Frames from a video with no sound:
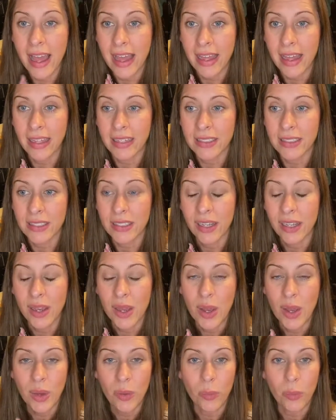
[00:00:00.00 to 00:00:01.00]
And
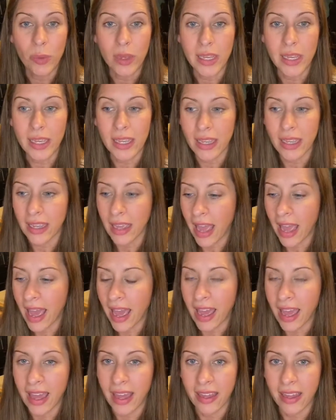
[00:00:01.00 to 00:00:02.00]
it
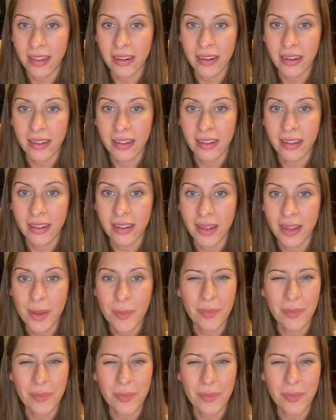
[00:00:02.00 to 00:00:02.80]
was